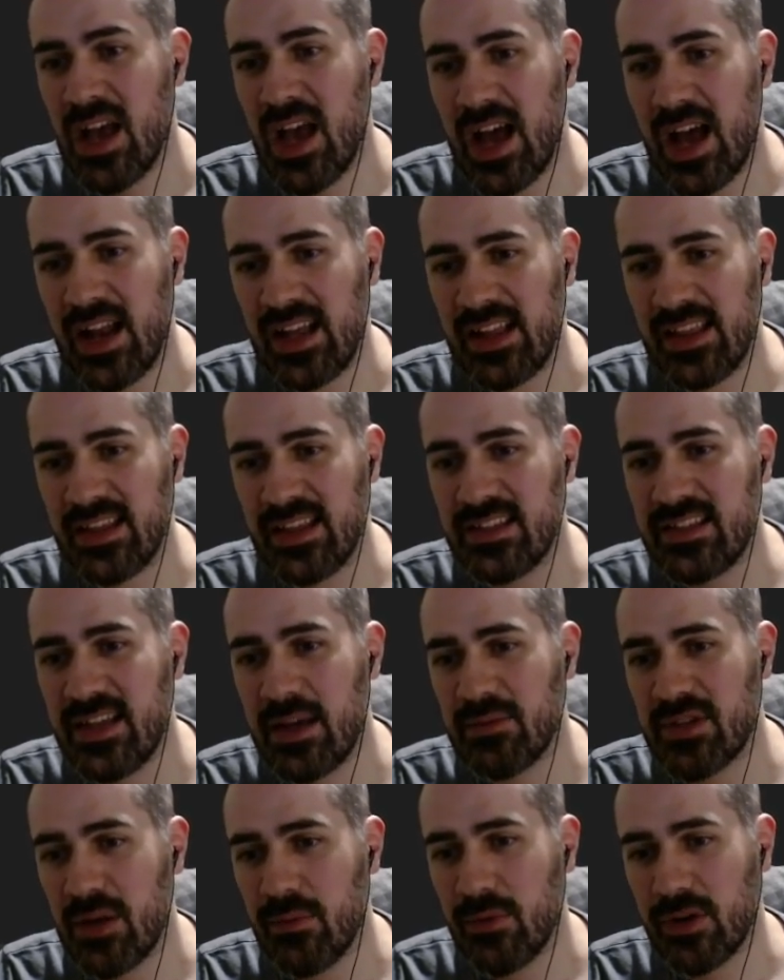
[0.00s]
And at the same
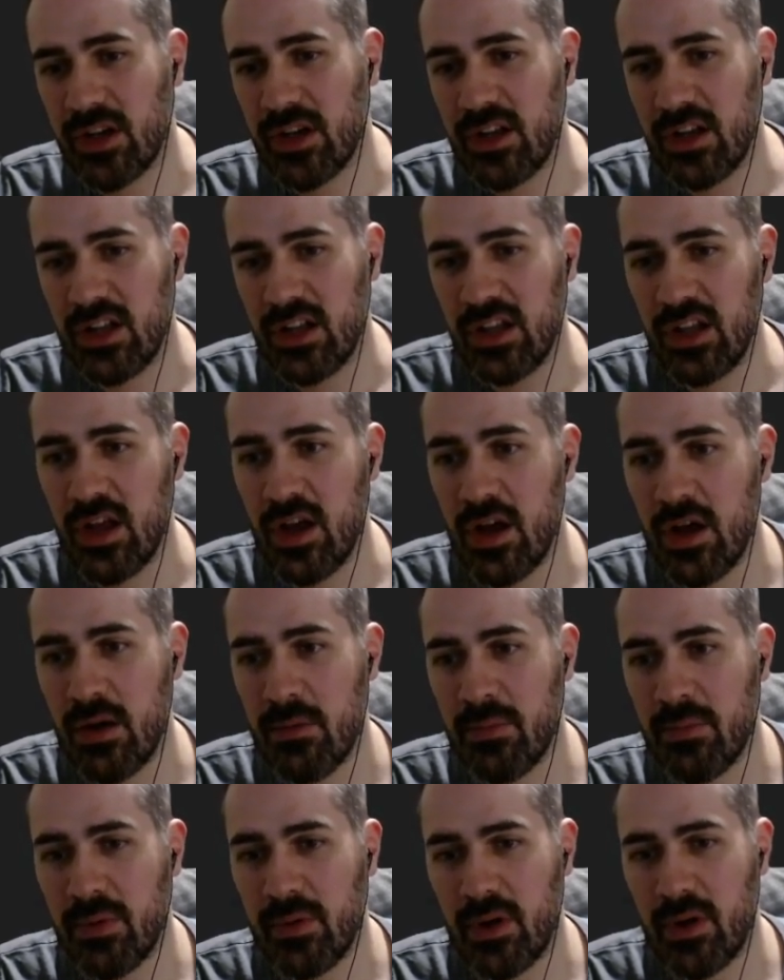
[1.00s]
time, we're going to lerp
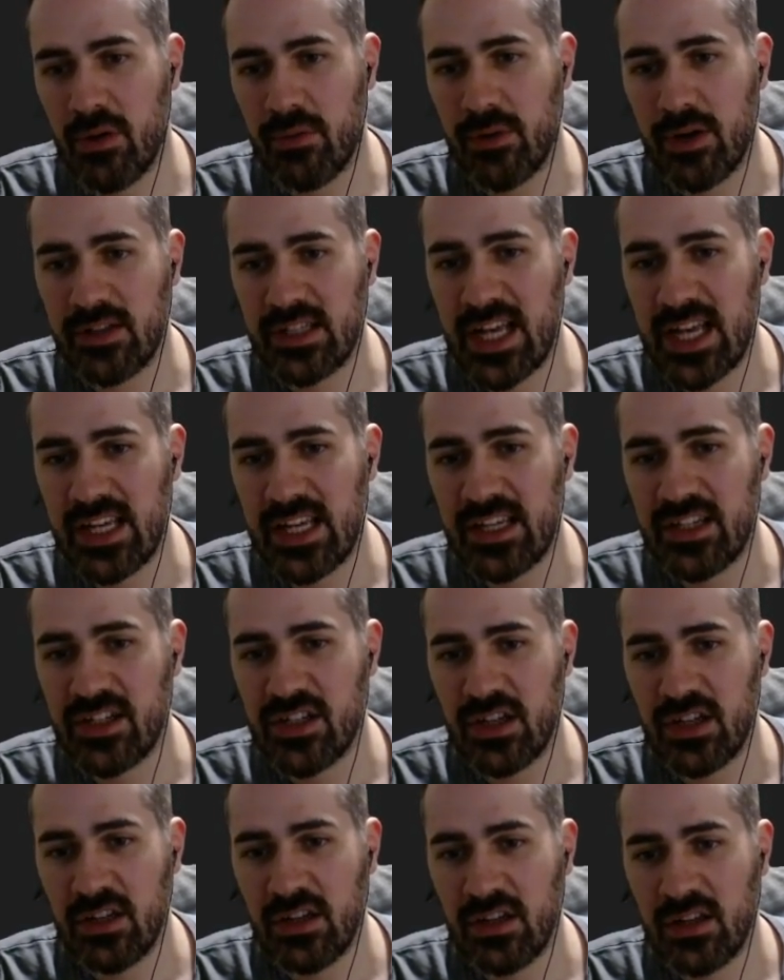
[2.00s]
a
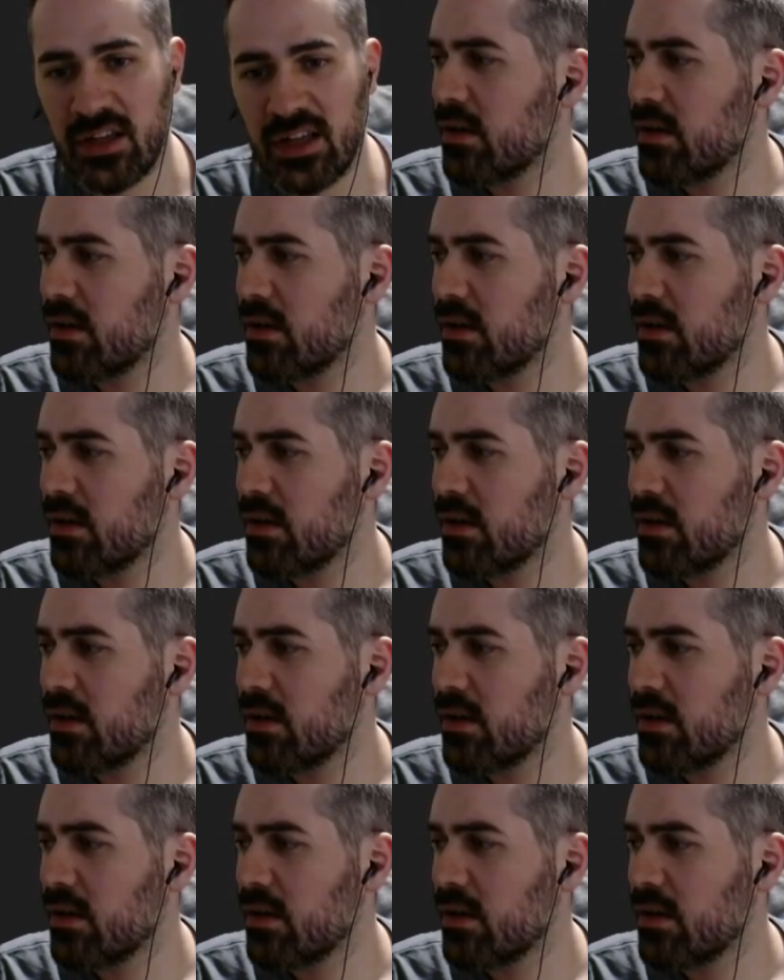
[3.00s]
rotation.